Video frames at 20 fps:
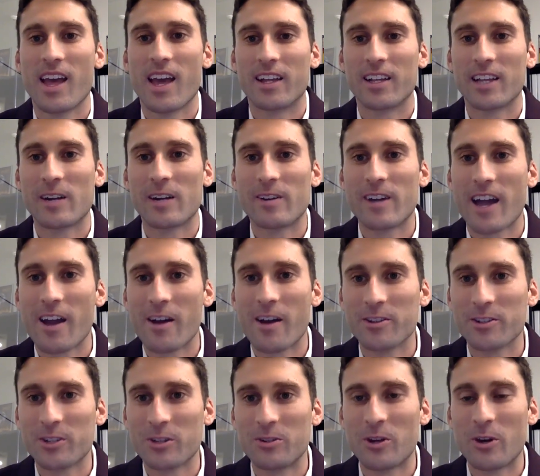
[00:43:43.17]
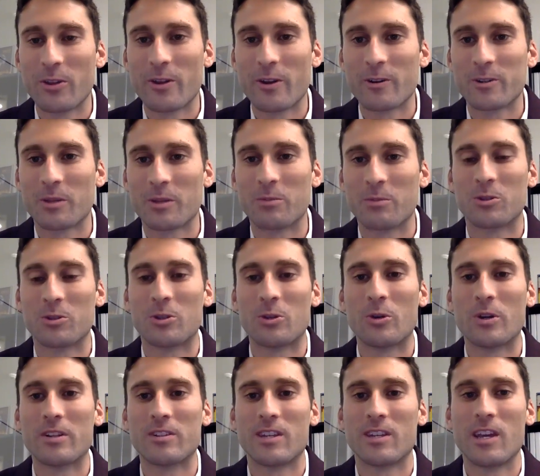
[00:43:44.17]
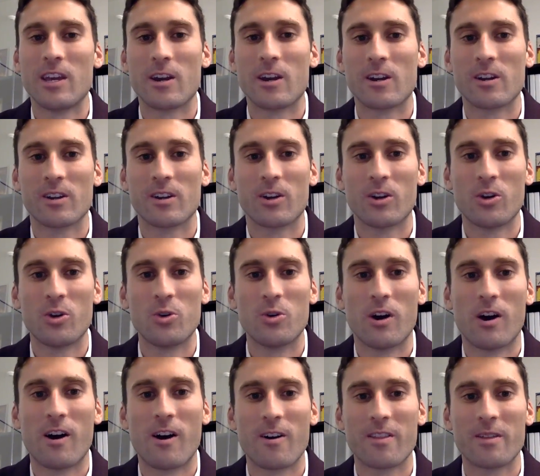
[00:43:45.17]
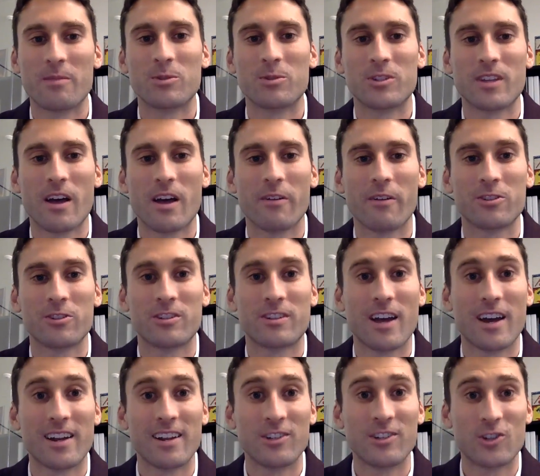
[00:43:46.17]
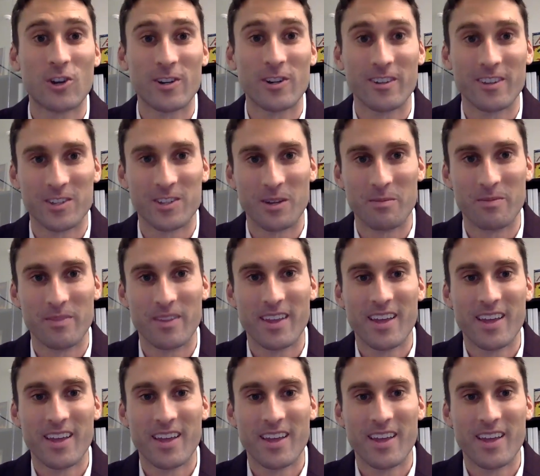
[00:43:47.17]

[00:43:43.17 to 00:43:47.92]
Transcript: Larry, I also know there are some students here who are themselves studying journalism.